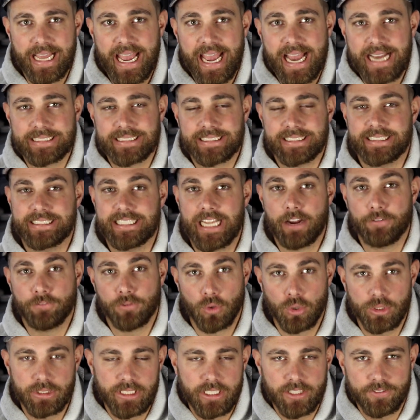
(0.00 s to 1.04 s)
has
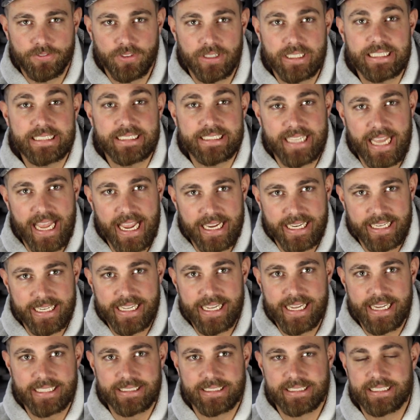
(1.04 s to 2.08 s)
several different
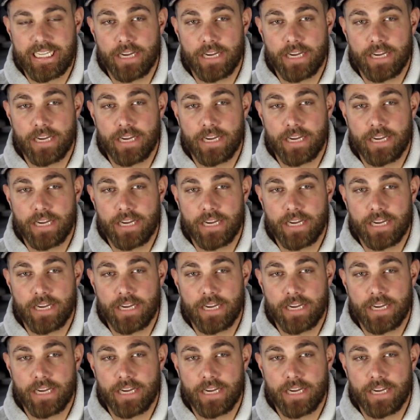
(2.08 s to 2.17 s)
techniques,